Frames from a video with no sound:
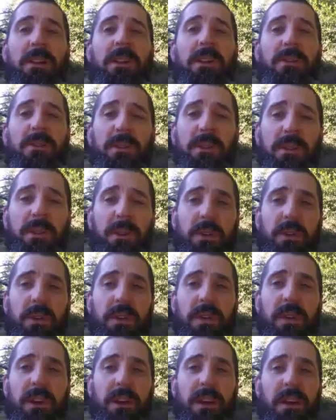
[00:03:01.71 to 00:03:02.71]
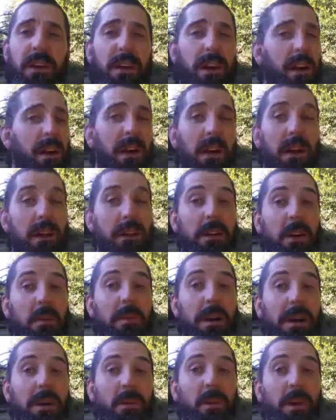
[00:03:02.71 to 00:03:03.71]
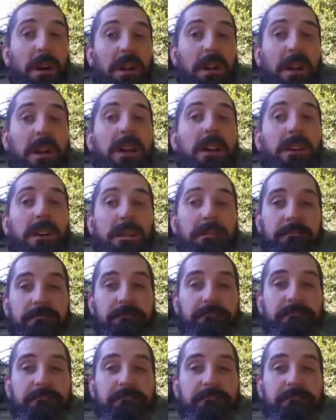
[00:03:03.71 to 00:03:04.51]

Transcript: the truth and nobody wanting to hear it.